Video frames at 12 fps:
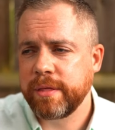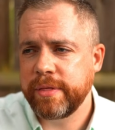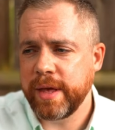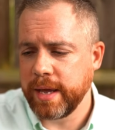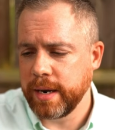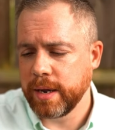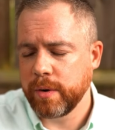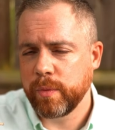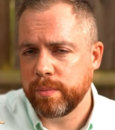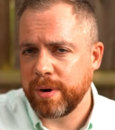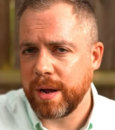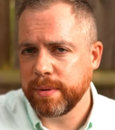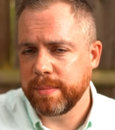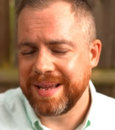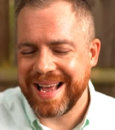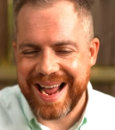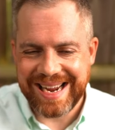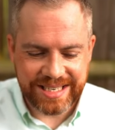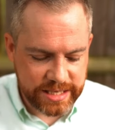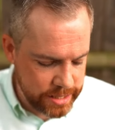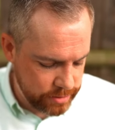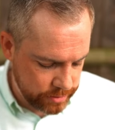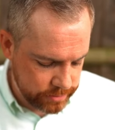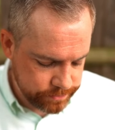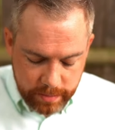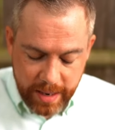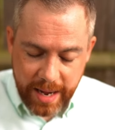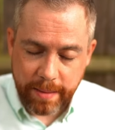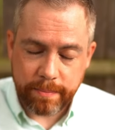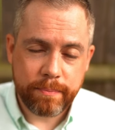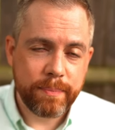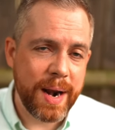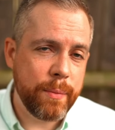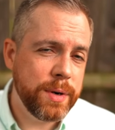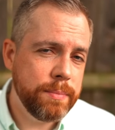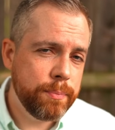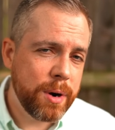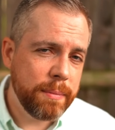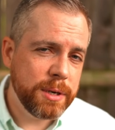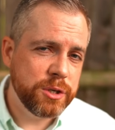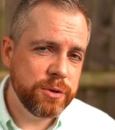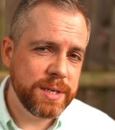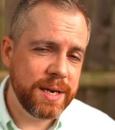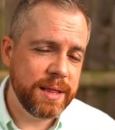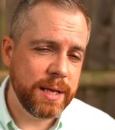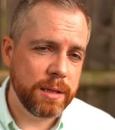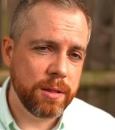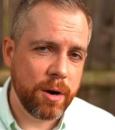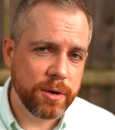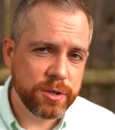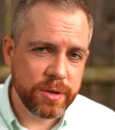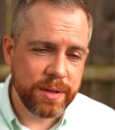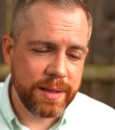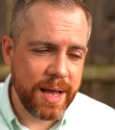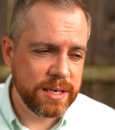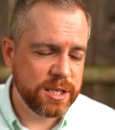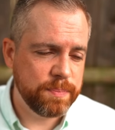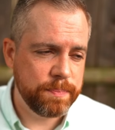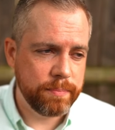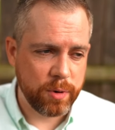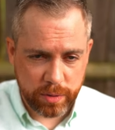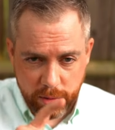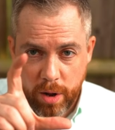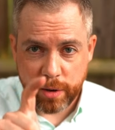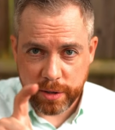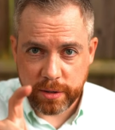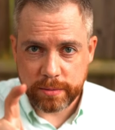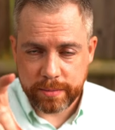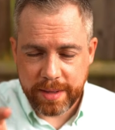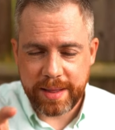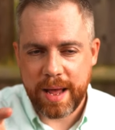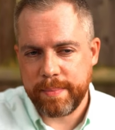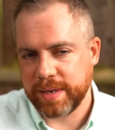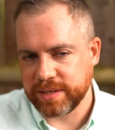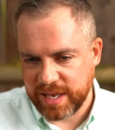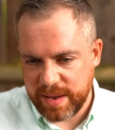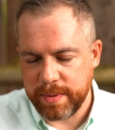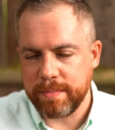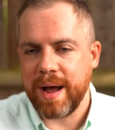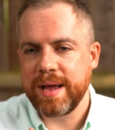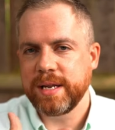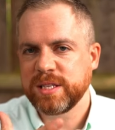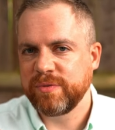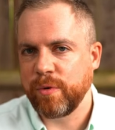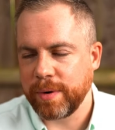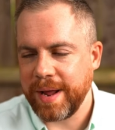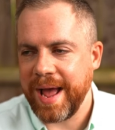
thin would probably be ideal, uh, but I wouldn't probably choose anything larger than that, just or longer than that, because keep in mind it's four and a